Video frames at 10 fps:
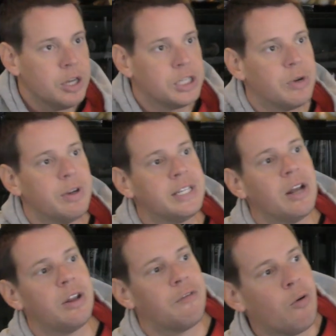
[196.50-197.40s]
She
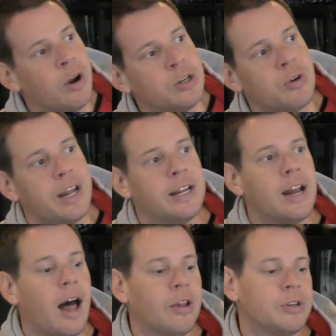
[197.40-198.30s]
retailed at
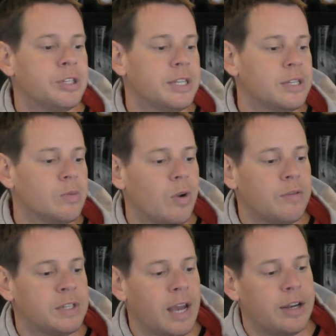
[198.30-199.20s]
$480. This is
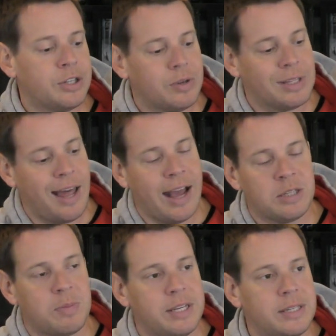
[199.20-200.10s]
one of Sideshow's
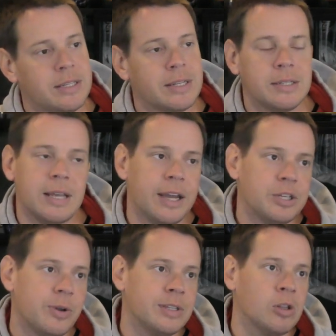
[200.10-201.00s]
last pieces because
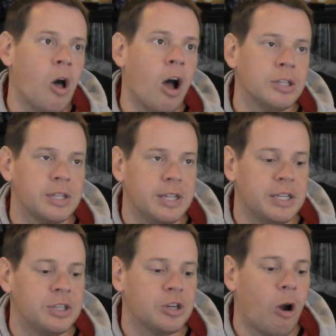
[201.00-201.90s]
Sideshow has lost
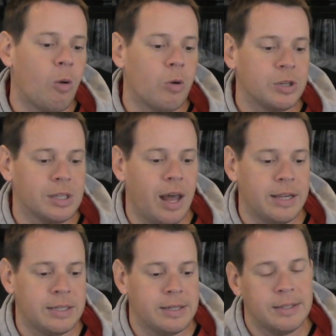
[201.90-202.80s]
the Star Wars
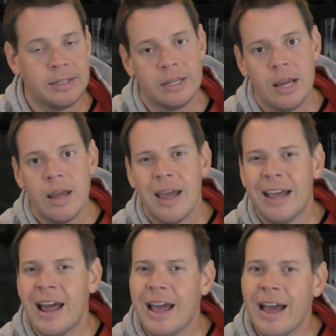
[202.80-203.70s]
license.
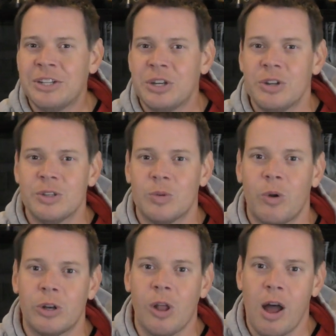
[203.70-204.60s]
And I, I, shouldn't use the
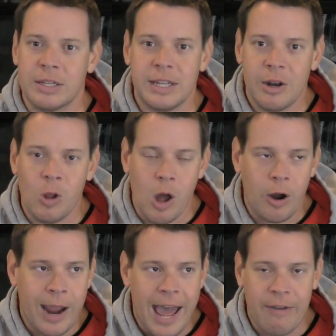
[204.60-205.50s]
word lost, they no
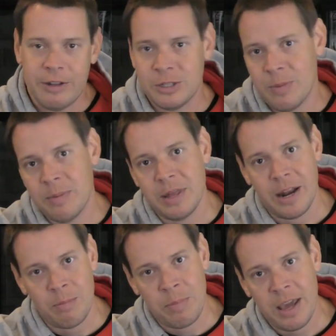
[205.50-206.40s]
longer have it. So maybe
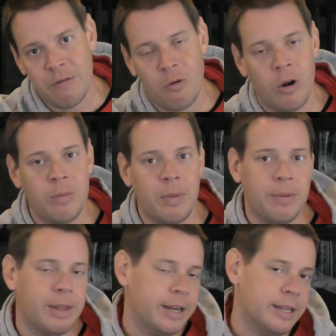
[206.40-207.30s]
they didn't pay for it,
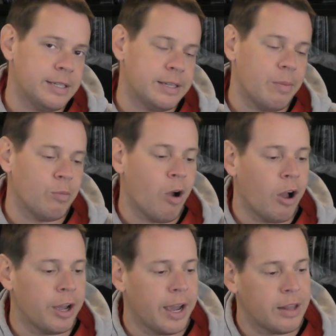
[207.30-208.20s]
maybe they did something
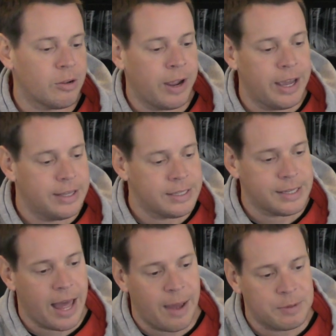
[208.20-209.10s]
wrong and got their hands
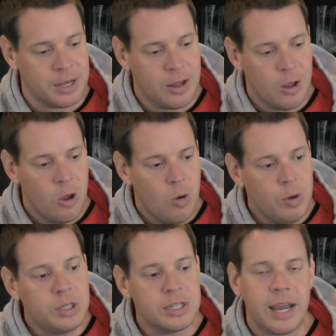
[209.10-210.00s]
slapped,
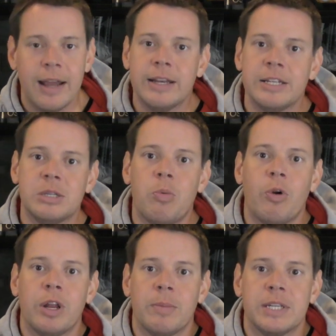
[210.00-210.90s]
which is kind of
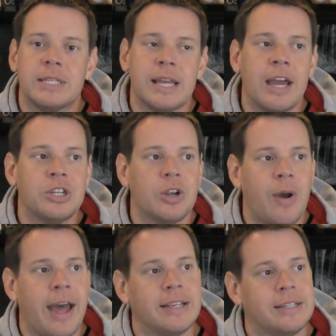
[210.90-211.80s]
disappointing because Sideshow
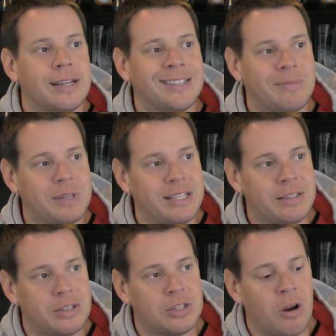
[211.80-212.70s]
has done some
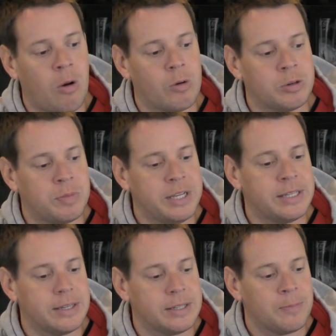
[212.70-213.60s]
decent Star Wars
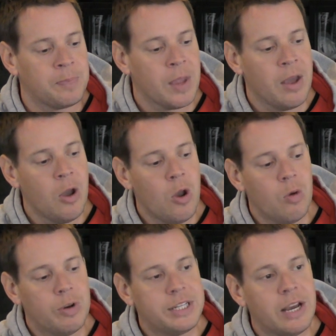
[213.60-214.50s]
pieces.
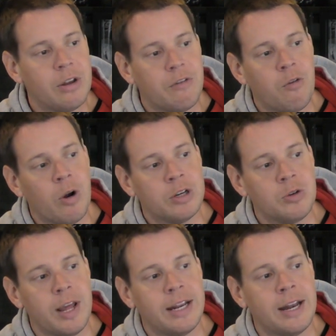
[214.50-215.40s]
Retailed at
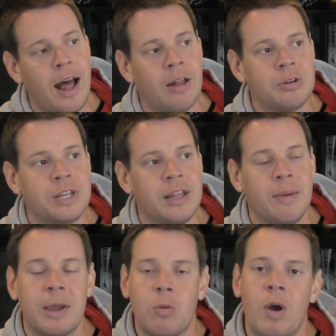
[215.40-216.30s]
$480 and
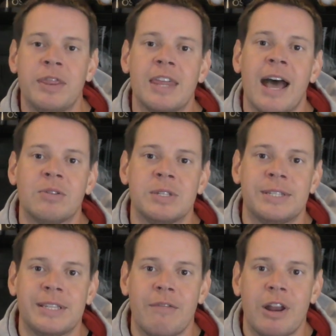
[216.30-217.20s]
they made
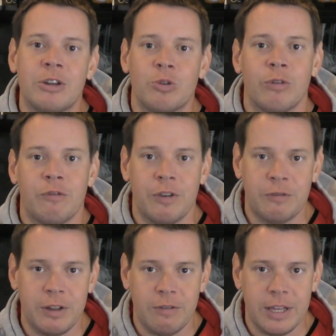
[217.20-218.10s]

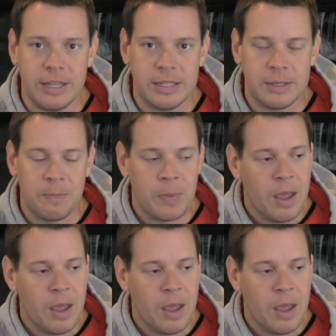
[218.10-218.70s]
1,750 of these.